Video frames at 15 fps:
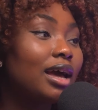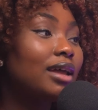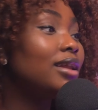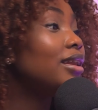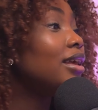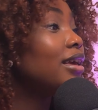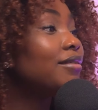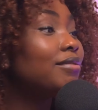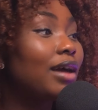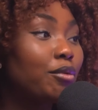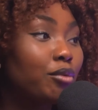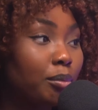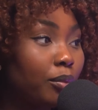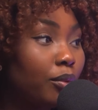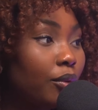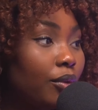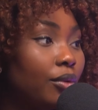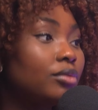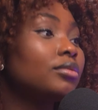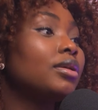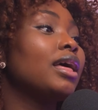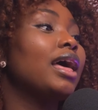And then they give that
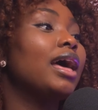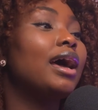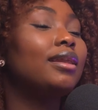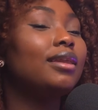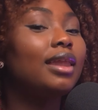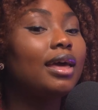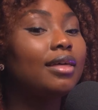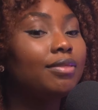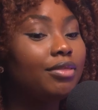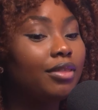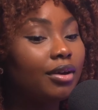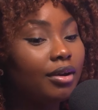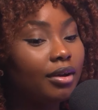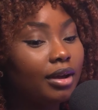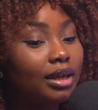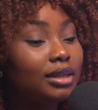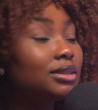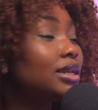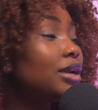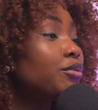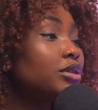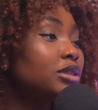report and then their
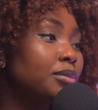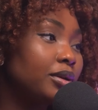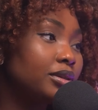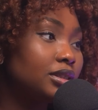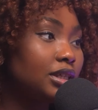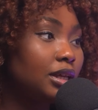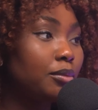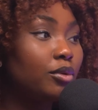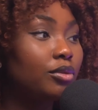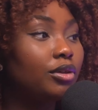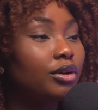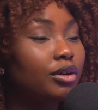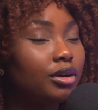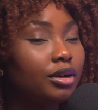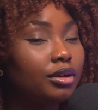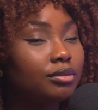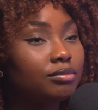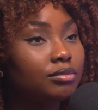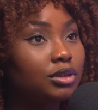incident response team or their